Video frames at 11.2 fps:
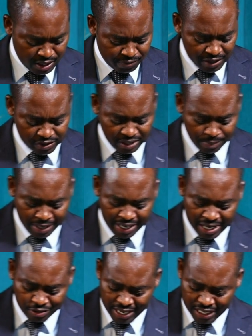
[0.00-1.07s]
Verse number
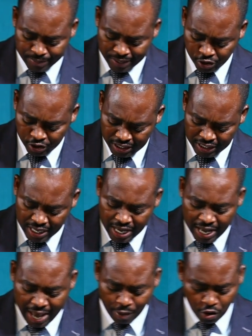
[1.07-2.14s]
8 ends by saying,
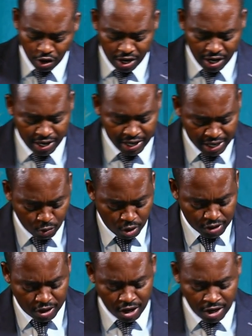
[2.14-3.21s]
I will hear
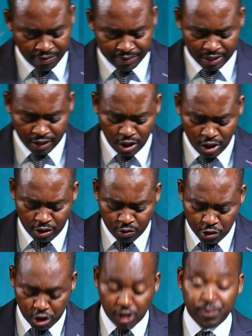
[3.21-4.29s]
what God the Lord
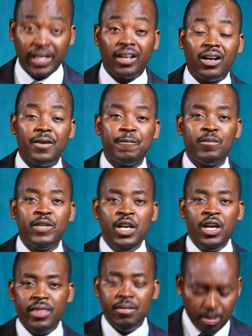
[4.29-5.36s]
will speak.
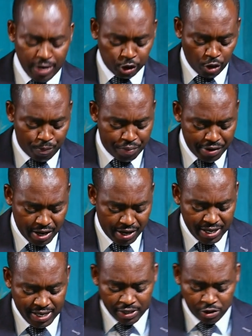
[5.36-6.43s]
The moment of
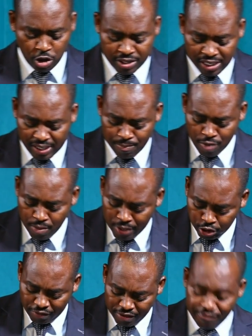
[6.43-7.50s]
prayer is not just a
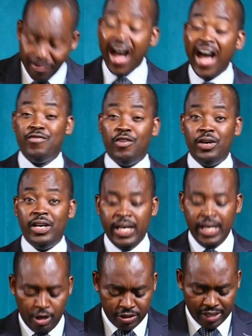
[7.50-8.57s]
moment of revival.
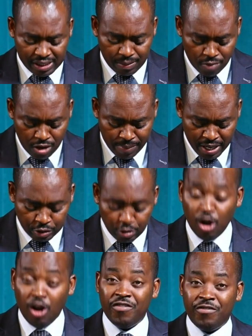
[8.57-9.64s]
It's not just a moment
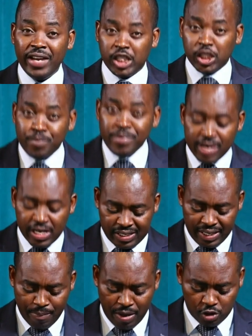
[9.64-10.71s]
of
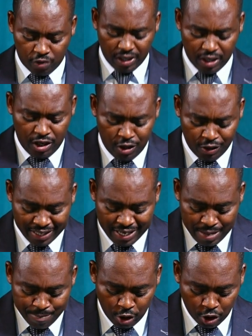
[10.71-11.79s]
experiencing the mercy of the Lord,
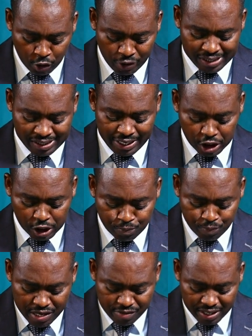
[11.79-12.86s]
but also is an
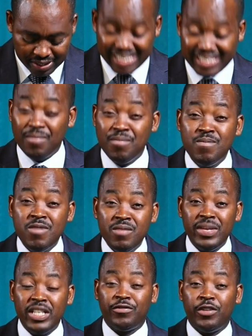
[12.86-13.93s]
experience, is a
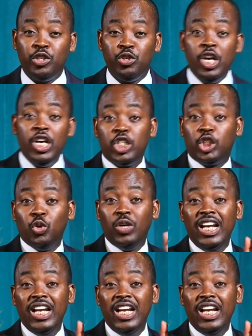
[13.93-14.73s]
moment for you to